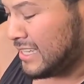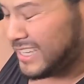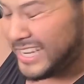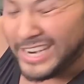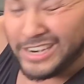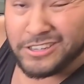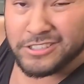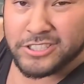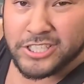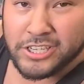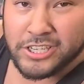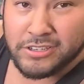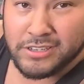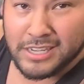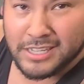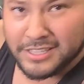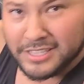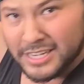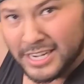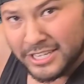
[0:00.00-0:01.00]
guarantee
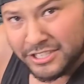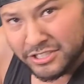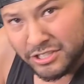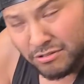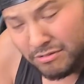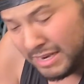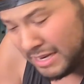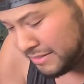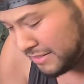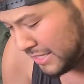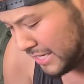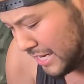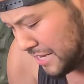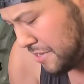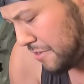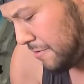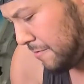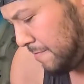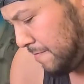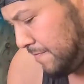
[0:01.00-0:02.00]
none of the edges are rounded
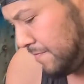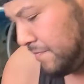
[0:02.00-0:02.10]
out.